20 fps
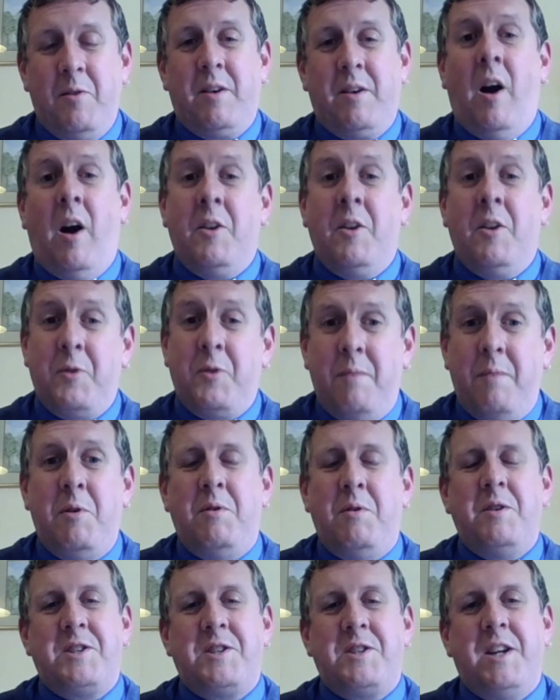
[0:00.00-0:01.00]
I'll do a
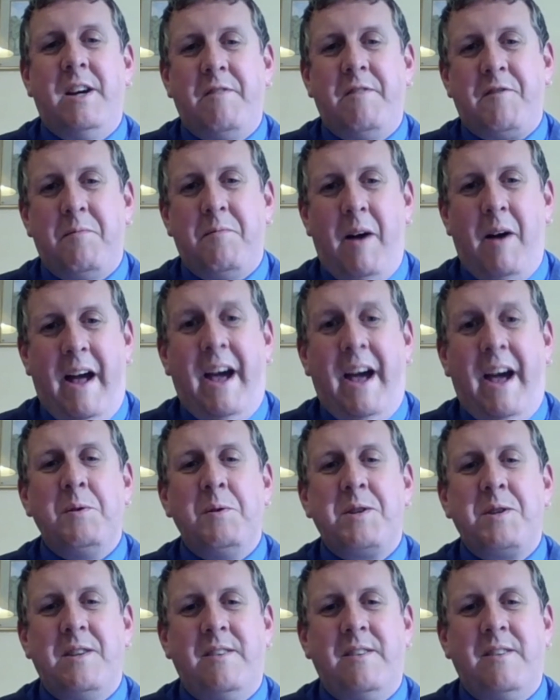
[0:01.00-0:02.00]
communion service from my
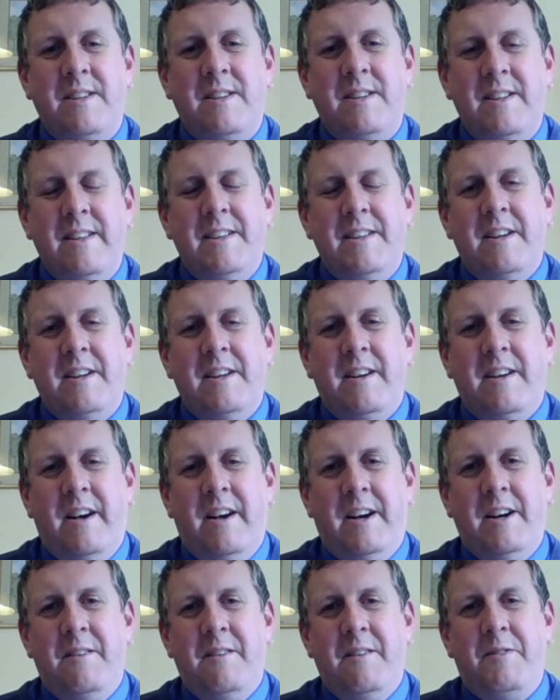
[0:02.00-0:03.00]
house and
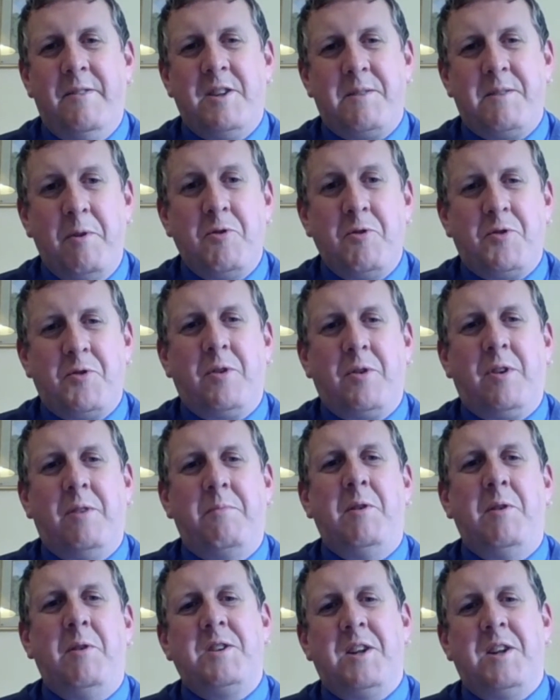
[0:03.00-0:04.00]
the spiritual
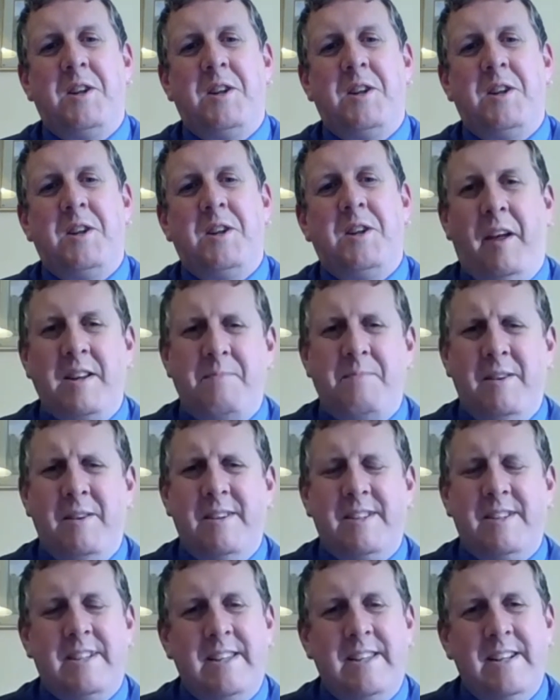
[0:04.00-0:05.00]
communion side of things, but
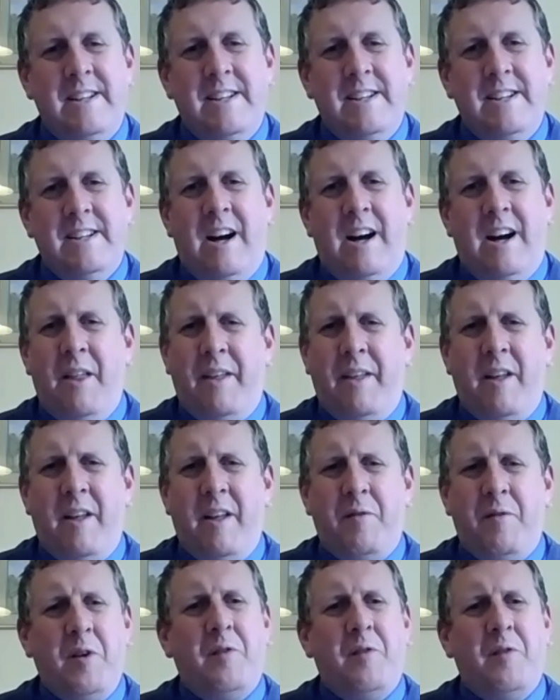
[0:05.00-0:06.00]
I think that'll
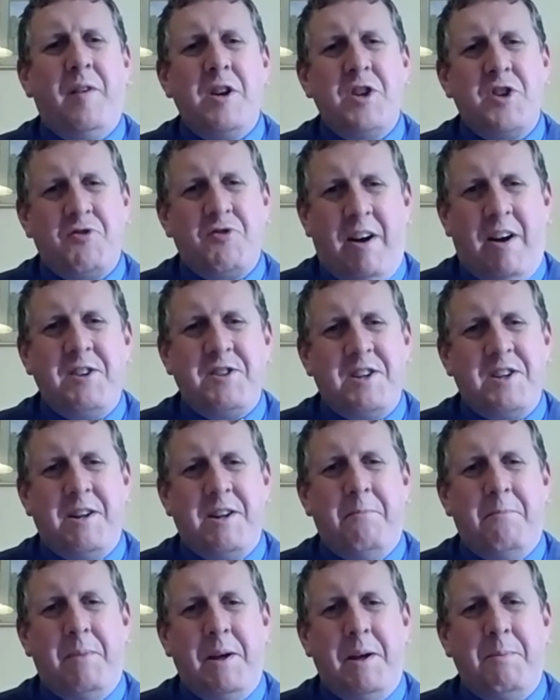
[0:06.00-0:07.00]
feel very strange to
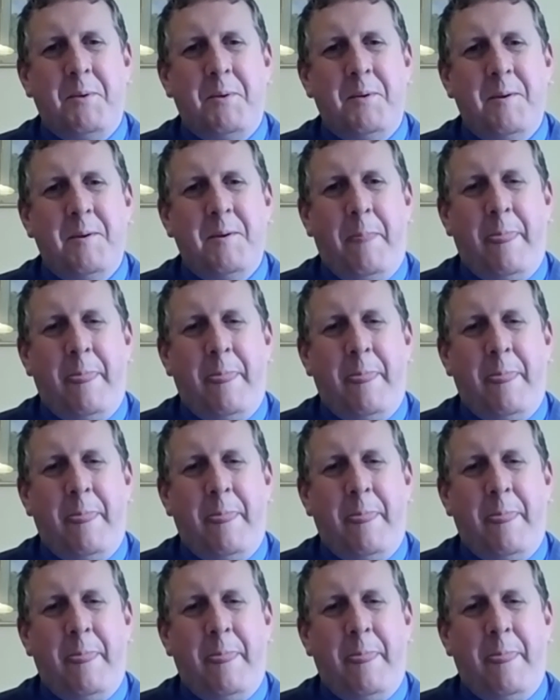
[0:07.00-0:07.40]
some people.